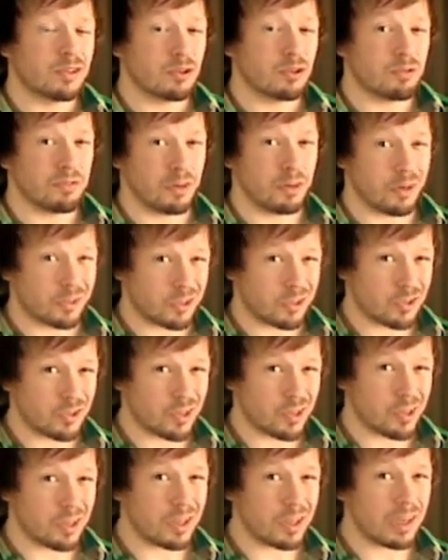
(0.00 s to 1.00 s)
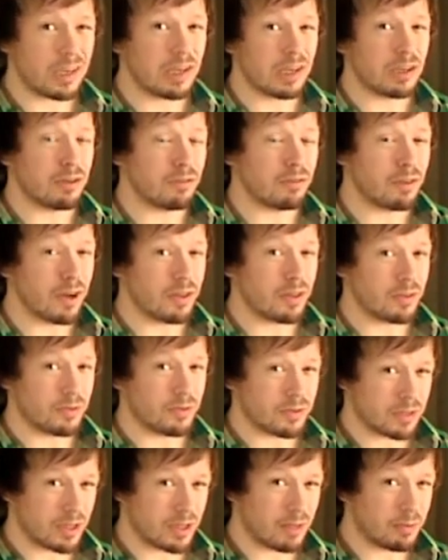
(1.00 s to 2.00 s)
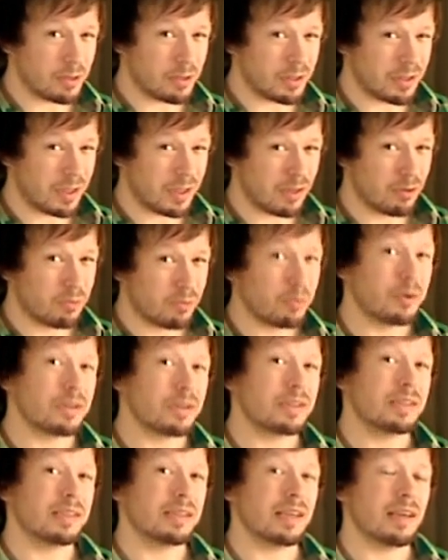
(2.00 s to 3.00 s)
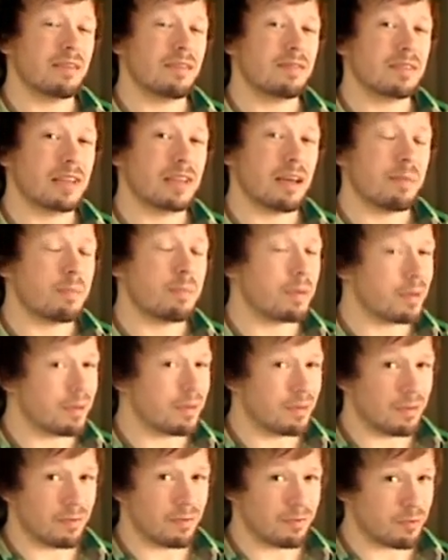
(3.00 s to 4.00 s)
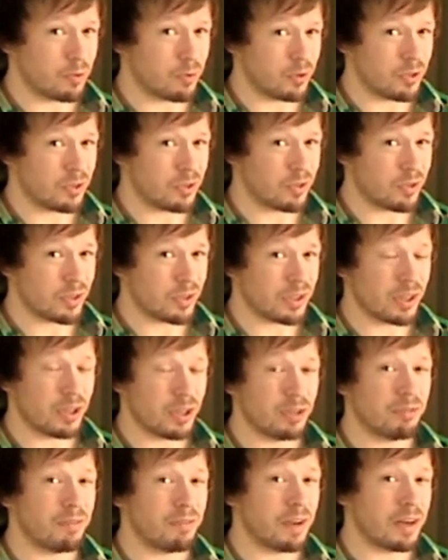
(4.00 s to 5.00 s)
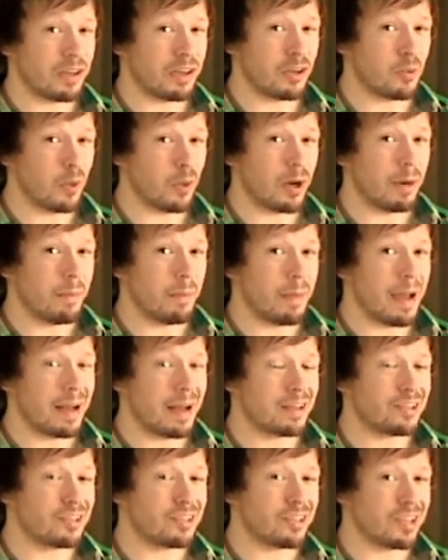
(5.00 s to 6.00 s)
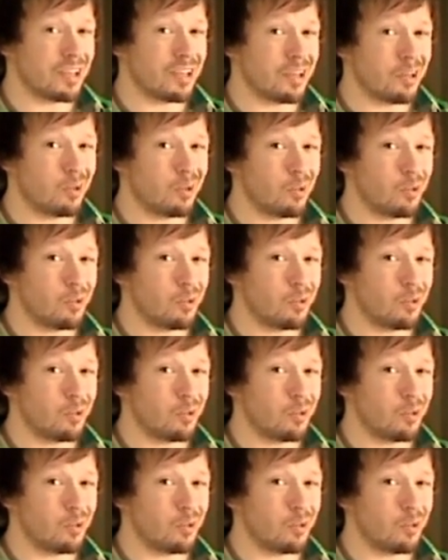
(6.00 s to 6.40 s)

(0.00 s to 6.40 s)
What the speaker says: So if you're Australian and you've got those cool Nintendo points saved up, and of course you're a Zelda fan and you want a matching